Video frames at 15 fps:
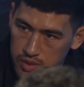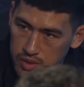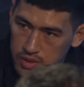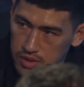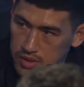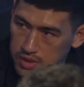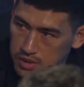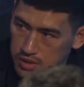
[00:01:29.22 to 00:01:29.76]
This
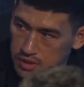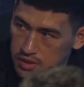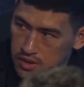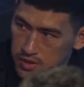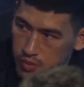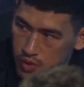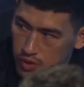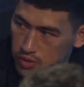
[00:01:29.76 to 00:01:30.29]

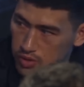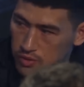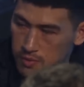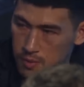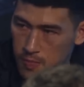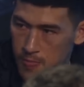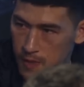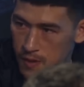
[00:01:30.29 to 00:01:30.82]
sport,
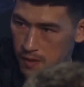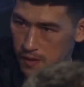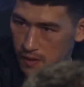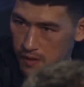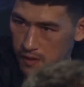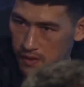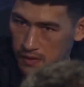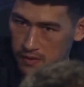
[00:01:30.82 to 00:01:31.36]

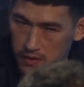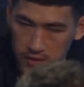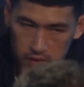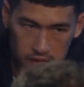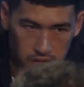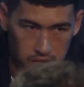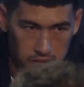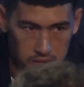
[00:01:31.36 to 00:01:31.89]
and
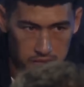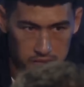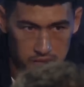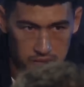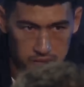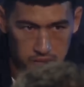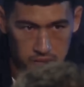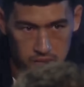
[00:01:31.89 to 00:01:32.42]

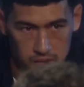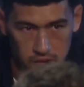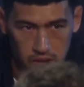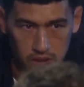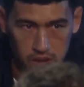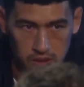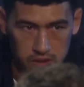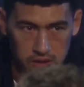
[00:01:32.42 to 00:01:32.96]
he
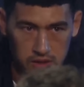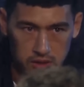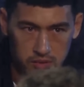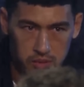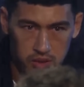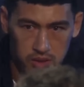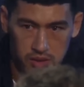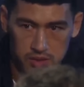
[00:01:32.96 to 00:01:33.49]
has these
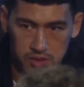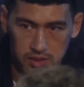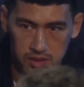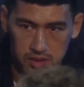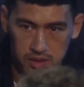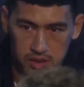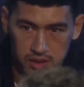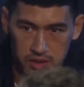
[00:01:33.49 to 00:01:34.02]
belts,
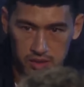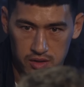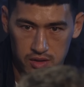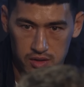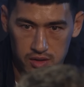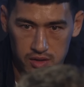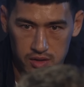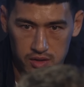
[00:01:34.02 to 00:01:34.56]
and
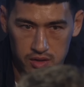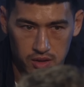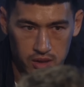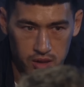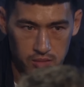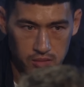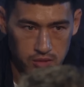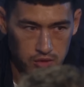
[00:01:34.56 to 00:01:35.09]

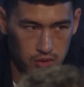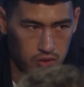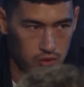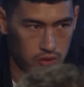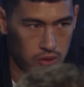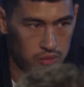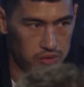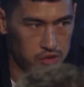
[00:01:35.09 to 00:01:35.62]
I'm so
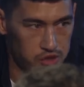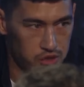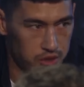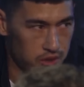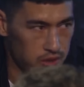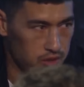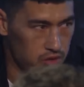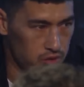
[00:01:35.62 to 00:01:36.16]

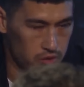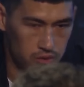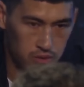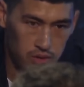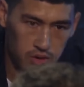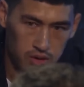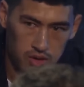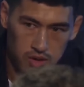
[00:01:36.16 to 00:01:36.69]
appreciate to
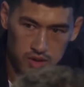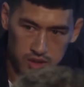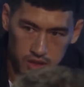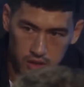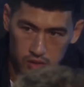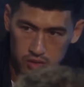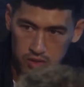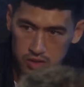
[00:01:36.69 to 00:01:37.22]

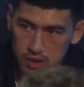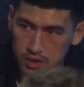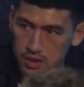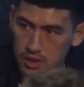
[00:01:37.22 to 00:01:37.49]
Saudi,